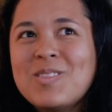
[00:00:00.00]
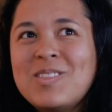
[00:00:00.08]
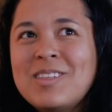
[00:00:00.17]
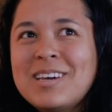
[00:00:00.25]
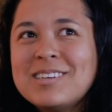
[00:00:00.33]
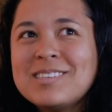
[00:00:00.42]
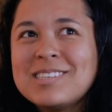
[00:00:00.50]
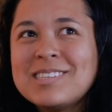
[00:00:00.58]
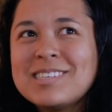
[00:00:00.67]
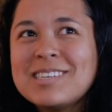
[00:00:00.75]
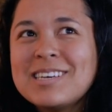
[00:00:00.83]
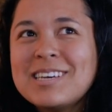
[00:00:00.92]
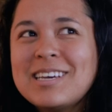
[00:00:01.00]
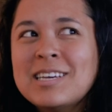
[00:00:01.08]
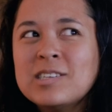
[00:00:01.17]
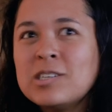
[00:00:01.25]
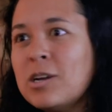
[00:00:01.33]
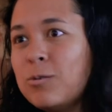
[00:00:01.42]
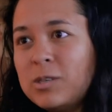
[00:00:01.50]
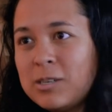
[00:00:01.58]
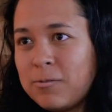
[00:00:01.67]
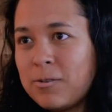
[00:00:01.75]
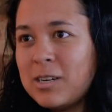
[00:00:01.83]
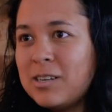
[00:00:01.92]
this is no
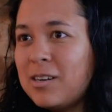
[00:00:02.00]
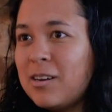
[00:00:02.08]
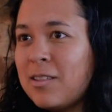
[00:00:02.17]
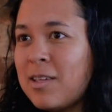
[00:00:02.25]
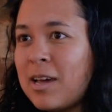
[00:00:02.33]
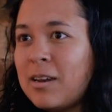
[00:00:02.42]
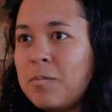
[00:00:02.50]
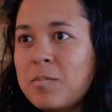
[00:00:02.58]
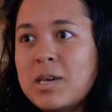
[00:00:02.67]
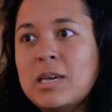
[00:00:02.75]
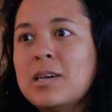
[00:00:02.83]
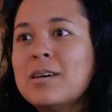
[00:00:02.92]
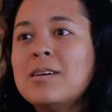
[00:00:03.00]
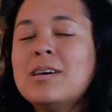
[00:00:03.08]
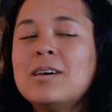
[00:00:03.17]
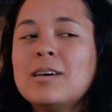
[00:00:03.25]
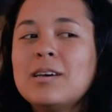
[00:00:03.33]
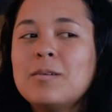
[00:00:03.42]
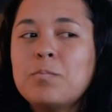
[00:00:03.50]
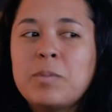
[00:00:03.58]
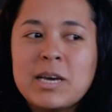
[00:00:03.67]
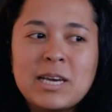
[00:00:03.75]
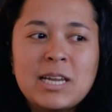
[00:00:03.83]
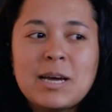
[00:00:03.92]
different than me
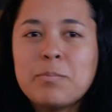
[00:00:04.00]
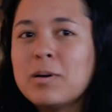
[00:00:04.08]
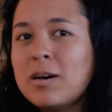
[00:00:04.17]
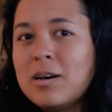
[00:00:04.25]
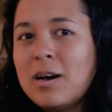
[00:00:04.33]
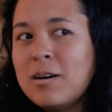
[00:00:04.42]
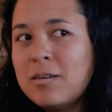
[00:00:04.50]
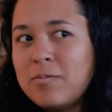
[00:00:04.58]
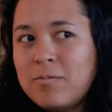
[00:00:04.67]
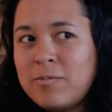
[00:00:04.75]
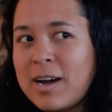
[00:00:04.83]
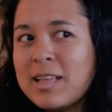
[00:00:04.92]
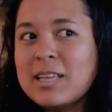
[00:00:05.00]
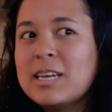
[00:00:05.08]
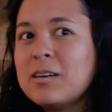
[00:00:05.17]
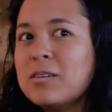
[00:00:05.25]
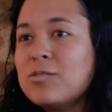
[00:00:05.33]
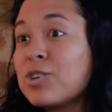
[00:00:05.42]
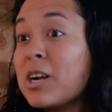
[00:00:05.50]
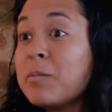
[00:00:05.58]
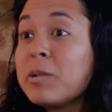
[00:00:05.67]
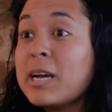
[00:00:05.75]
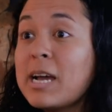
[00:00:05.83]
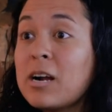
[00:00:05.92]
picking up a violin and trying to
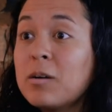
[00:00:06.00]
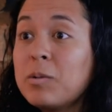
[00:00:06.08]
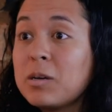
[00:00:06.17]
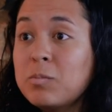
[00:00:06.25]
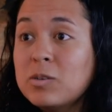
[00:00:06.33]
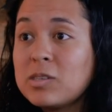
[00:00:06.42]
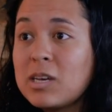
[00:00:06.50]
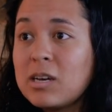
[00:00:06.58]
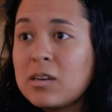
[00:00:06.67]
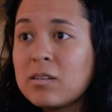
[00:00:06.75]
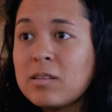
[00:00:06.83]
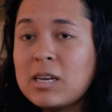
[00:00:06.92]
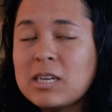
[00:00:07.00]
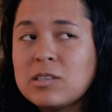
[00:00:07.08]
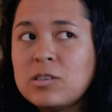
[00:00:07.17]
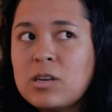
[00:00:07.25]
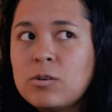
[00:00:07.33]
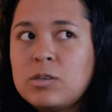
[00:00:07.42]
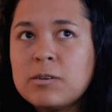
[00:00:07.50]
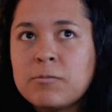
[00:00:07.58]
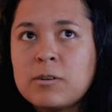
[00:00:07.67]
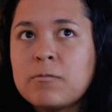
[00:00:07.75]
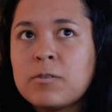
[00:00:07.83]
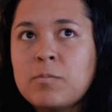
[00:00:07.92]
play Arabic music. Like, it's no
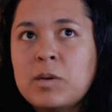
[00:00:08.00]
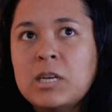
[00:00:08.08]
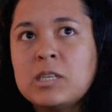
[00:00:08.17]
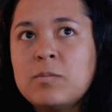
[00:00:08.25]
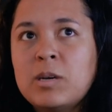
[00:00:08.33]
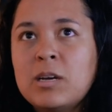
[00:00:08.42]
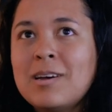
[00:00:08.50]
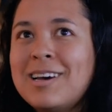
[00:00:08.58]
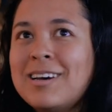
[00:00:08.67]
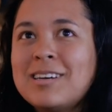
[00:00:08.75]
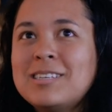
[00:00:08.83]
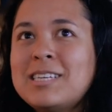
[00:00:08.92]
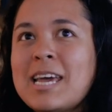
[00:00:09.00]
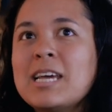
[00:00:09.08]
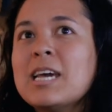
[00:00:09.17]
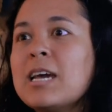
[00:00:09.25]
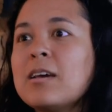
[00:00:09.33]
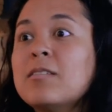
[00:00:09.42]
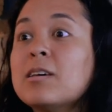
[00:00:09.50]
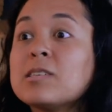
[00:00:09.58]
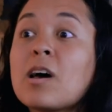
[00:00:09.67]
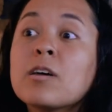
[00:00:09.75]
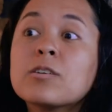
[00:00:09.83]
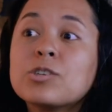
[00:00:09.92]
different for me to be taking this
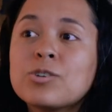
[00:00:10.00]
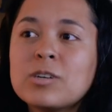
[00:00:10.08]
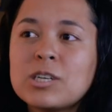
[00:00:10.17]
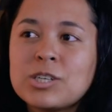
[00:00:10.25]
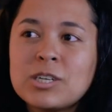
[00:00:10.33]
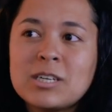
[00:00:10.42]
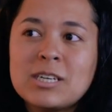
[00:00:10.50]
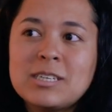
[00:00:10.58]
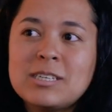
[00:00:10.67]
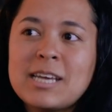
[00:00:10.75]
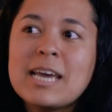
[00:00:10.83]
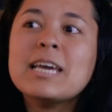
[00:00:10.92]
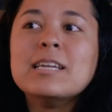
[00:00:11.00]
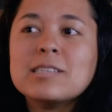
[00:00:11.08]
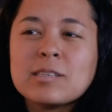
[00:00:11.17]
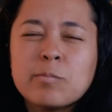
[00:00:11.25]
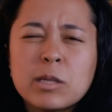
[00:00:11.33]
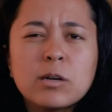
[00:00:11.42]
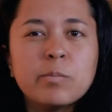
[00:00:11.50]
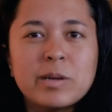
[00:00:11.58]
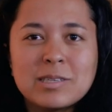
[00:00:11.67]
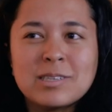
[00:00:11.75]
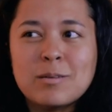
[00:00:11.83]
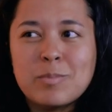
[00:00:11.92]
other tradition and taking some little
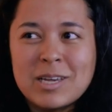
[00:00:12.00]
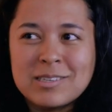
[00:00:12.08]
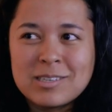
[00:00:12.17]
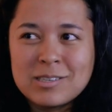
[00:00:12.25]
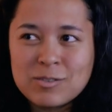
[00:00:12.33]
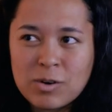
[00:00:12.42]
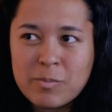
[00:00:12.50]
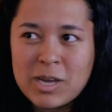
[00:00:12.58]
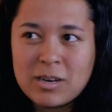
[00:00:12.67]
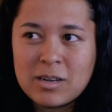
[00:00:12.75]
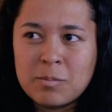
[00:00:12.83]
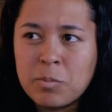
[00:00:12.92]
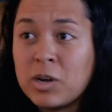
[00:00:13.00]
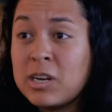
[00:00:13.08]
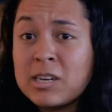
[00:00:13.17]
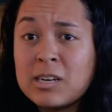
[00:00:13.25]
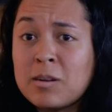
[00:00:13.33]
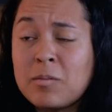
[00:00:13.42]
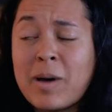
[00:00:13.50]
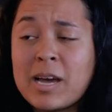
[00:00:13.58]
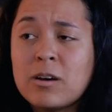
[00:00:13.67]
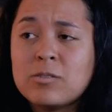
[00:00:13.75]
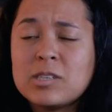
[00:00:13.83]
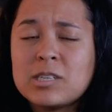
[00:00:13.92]
bits and pieces from it and putting it in my
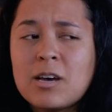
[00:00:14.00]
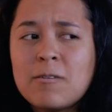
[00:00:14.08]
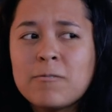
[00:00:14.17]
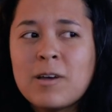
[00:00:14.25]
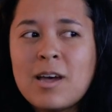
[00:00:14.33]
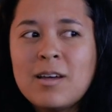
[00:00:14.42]
own stuff.